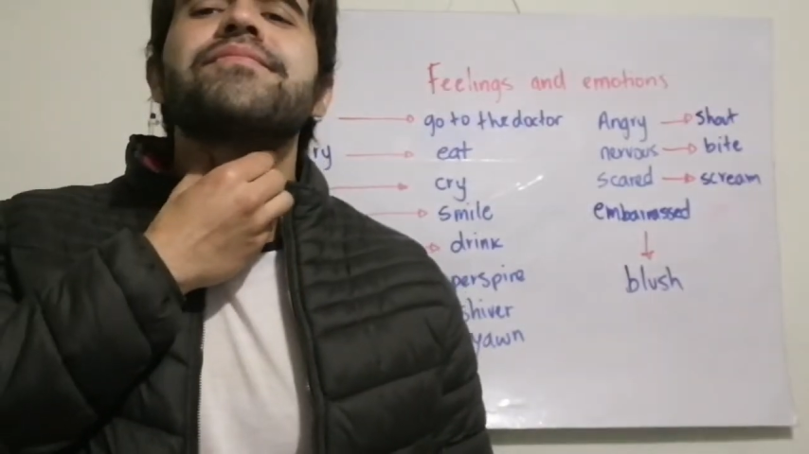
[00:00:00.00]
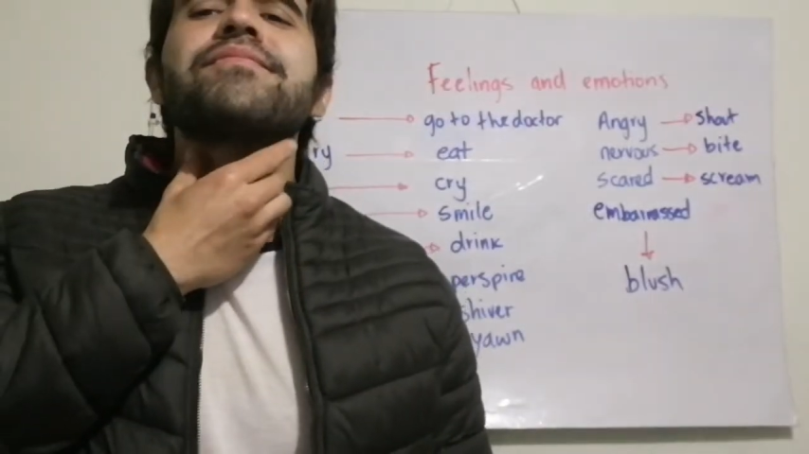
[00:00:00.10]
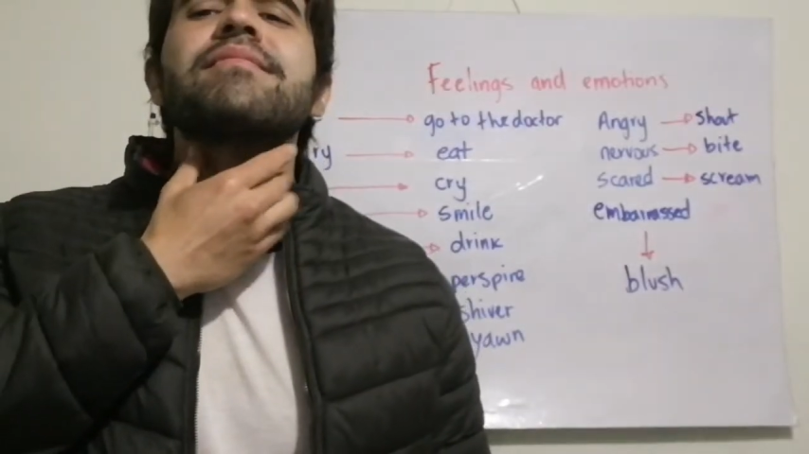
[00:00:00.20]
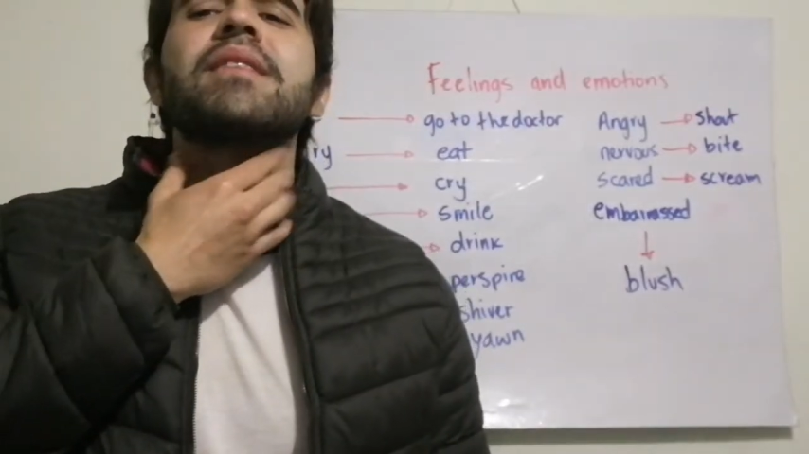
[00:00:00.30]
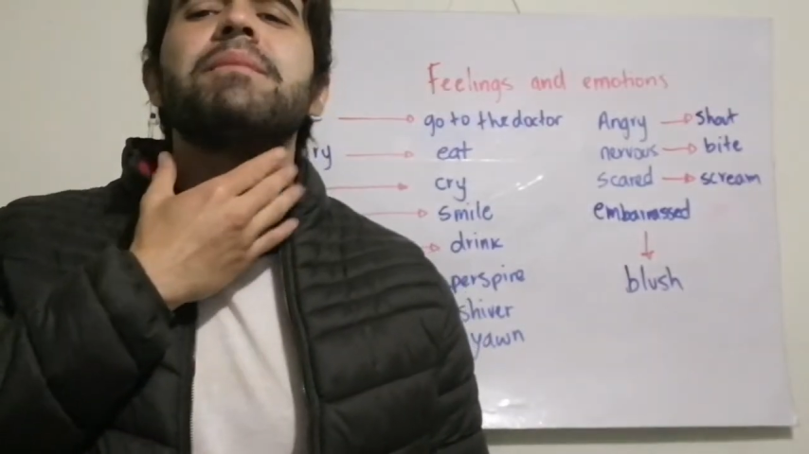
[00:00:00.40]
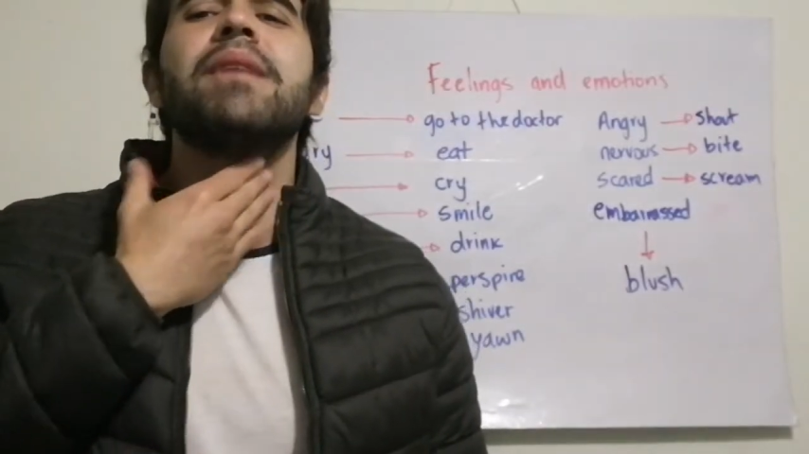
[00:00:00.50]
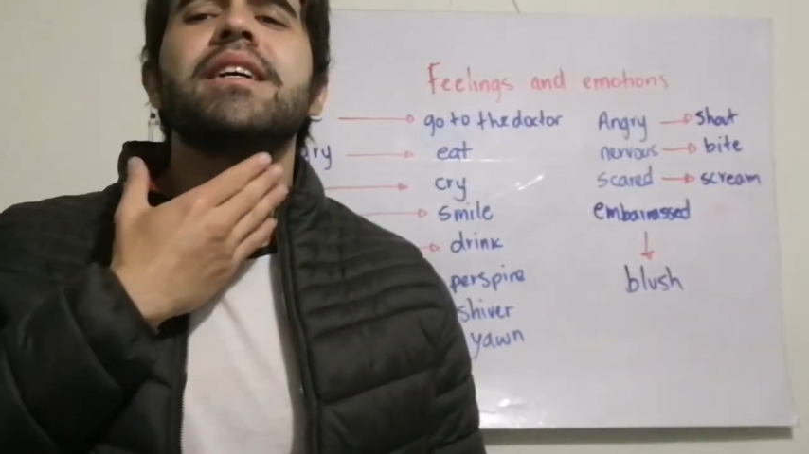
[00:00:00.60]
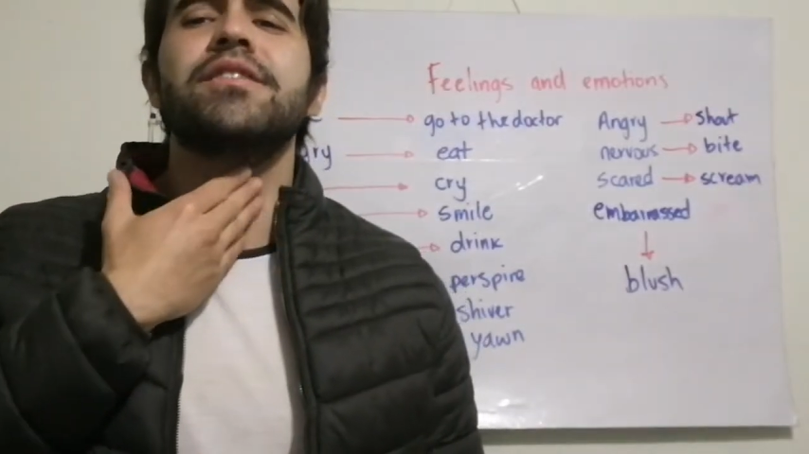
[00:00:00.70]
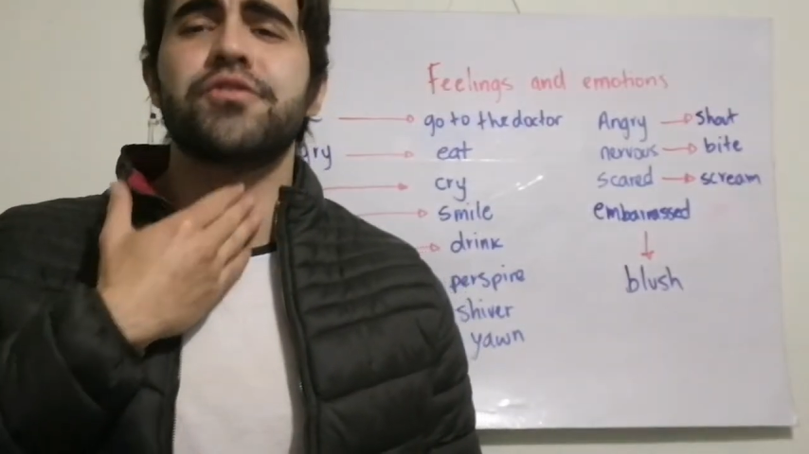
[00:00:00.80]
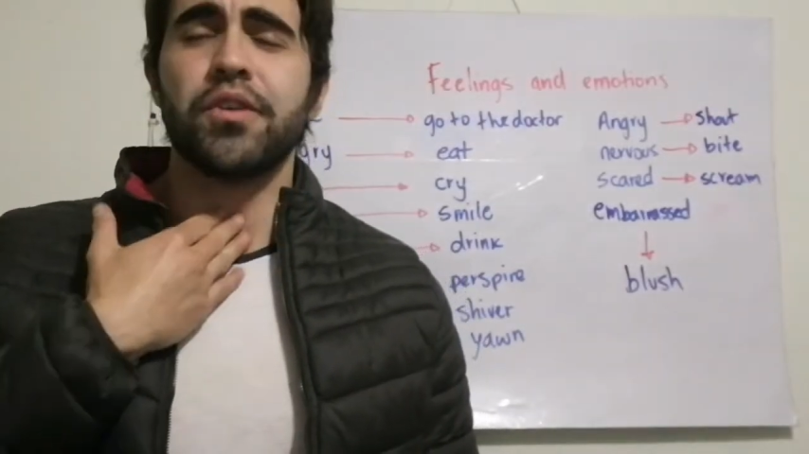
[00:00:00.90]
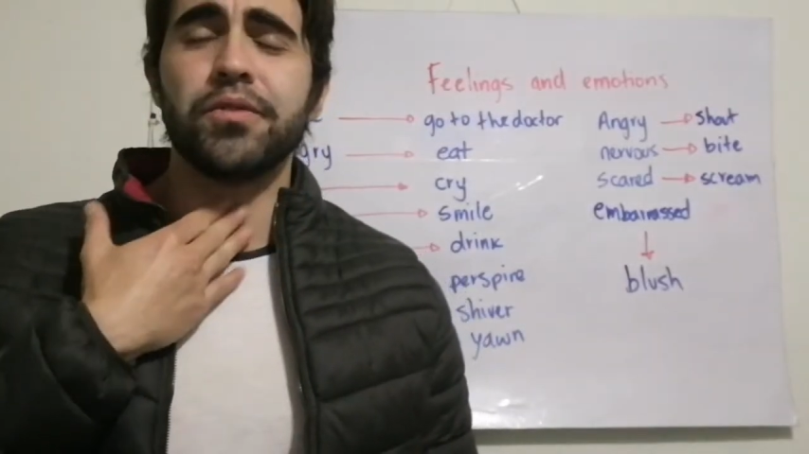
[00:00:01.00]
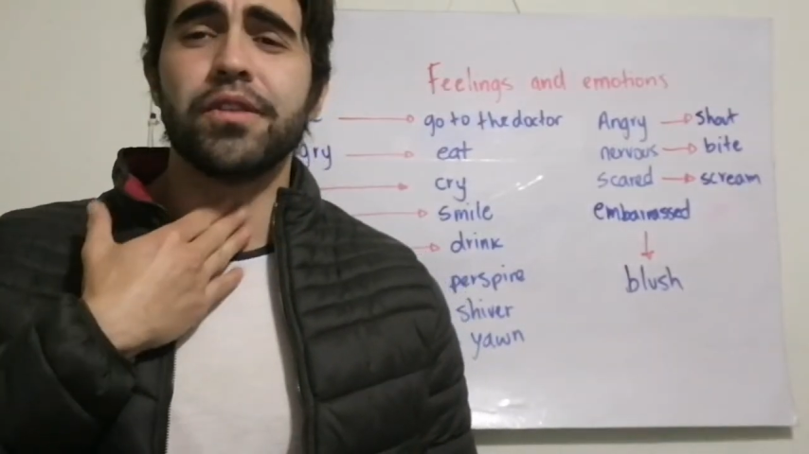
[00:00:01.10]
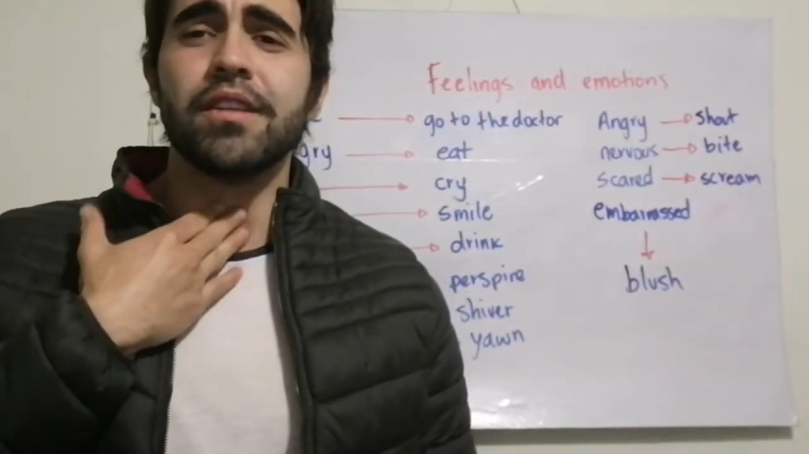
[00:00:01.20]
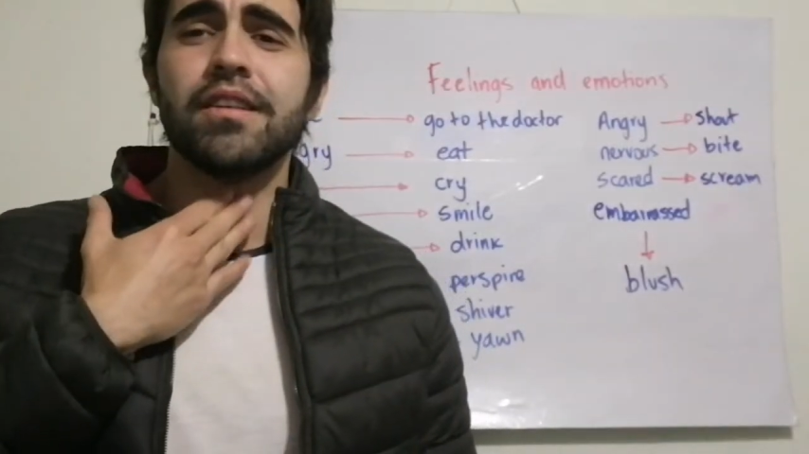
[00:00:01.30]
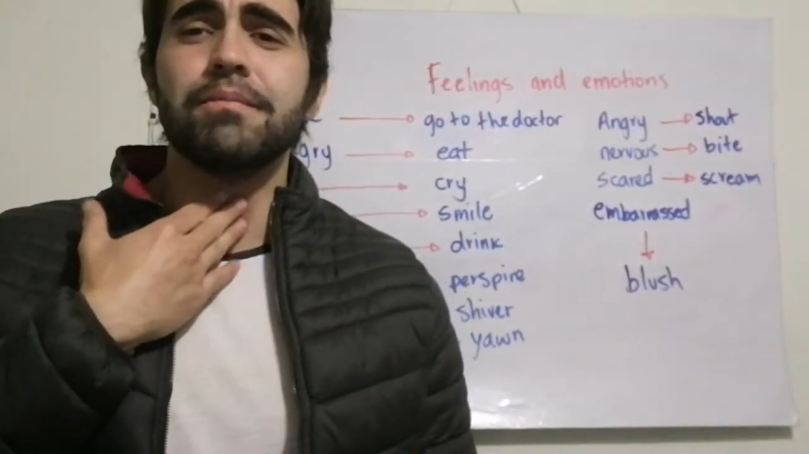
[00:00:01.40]
my
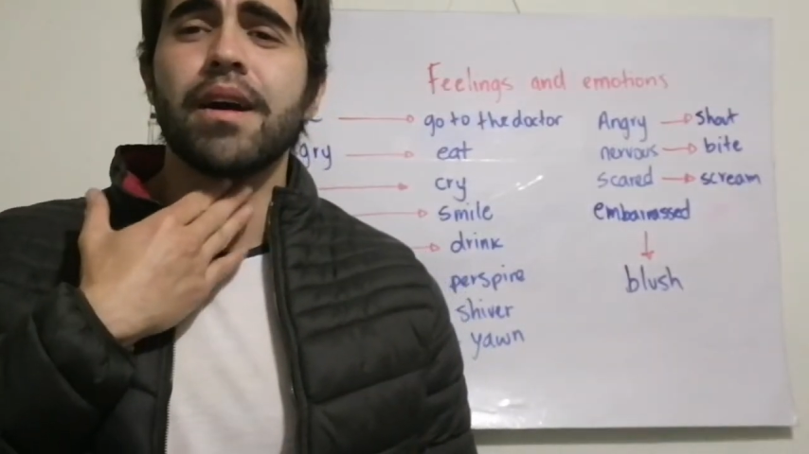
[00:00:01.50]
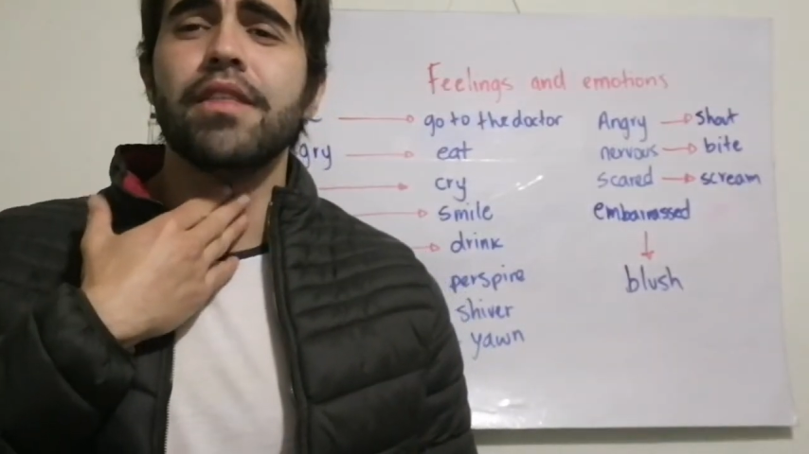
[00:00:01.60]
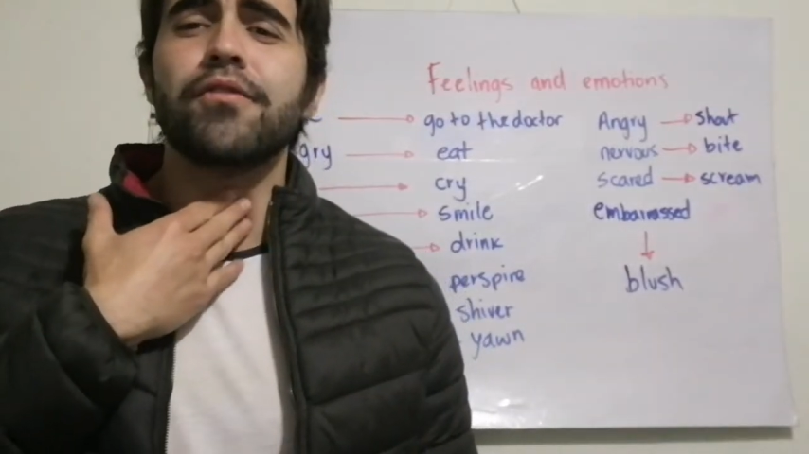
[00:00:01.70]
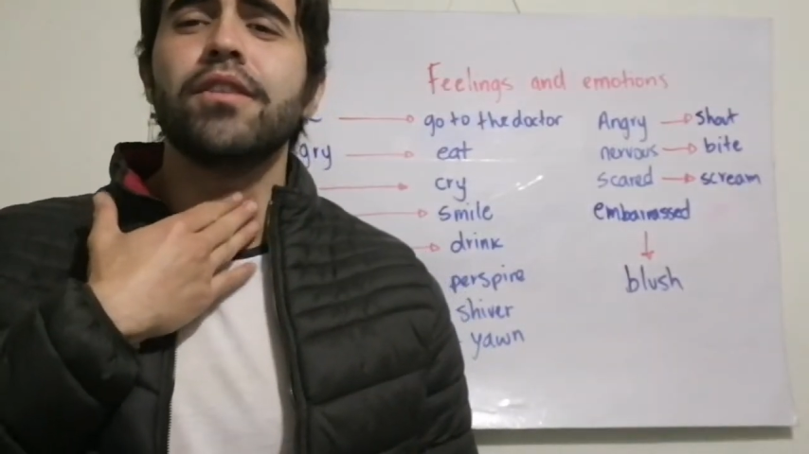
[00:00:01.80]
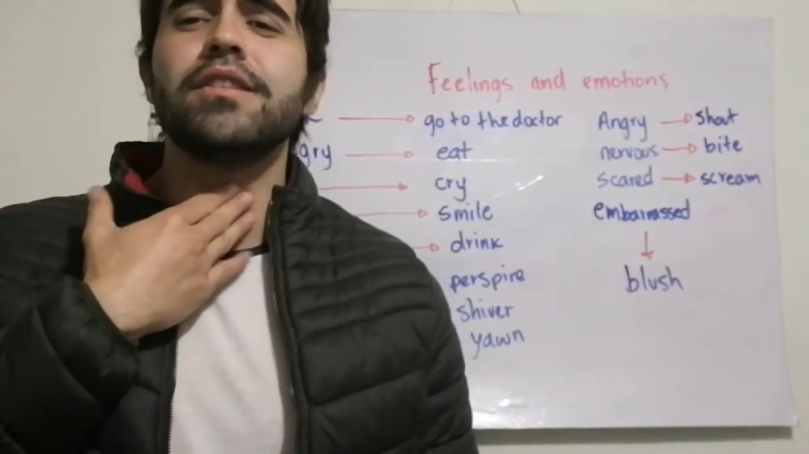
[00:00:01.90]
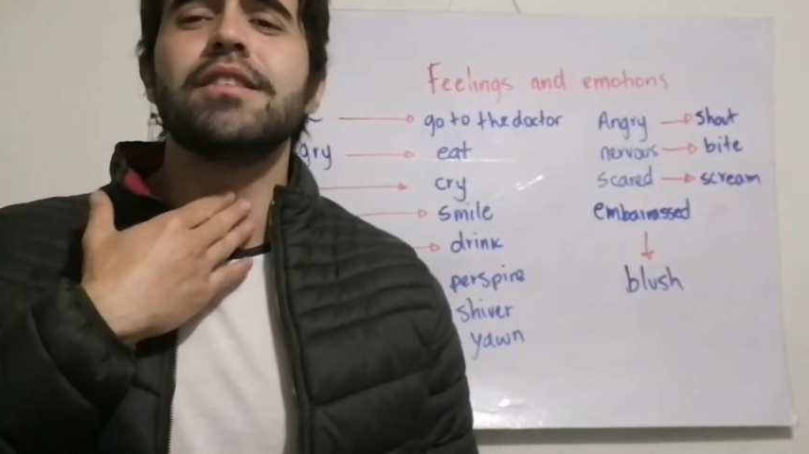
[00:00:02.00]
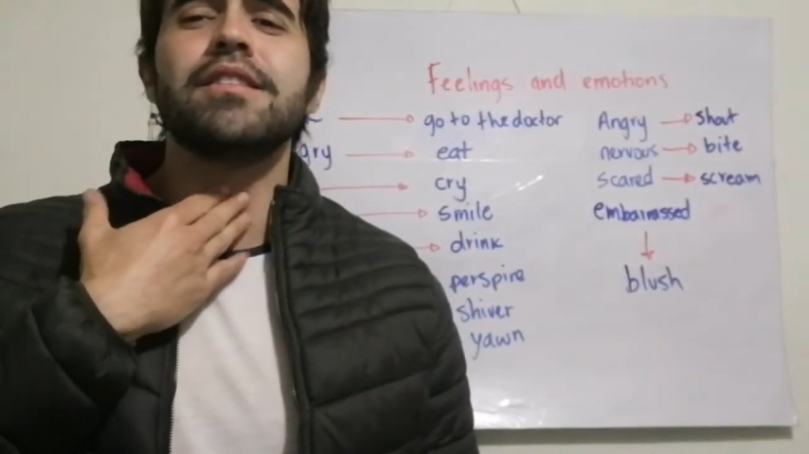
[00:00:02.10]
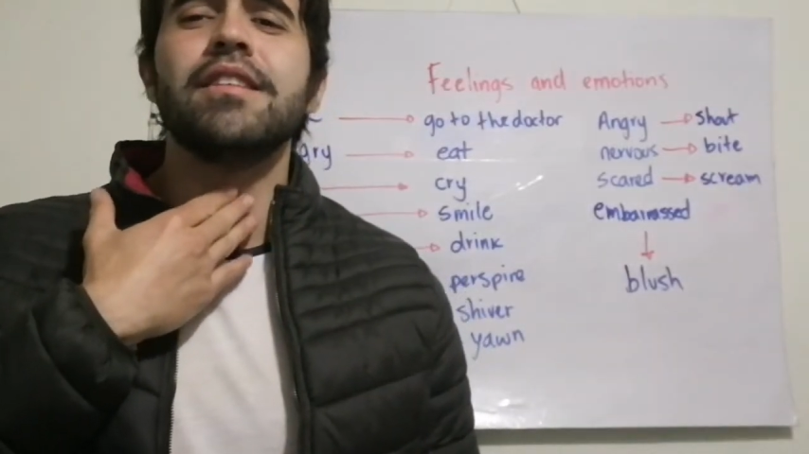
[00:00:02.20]
throat is